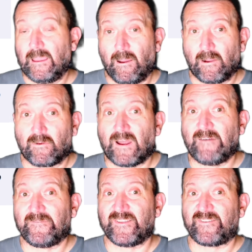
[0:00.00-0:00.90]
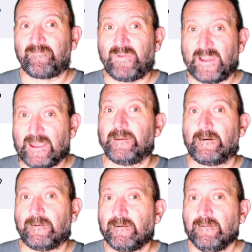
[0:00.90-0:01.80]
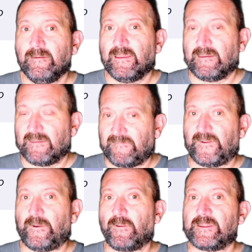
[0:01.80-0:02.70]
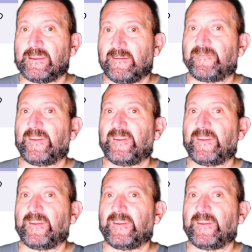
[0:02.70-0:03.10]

A graph is planar if and only if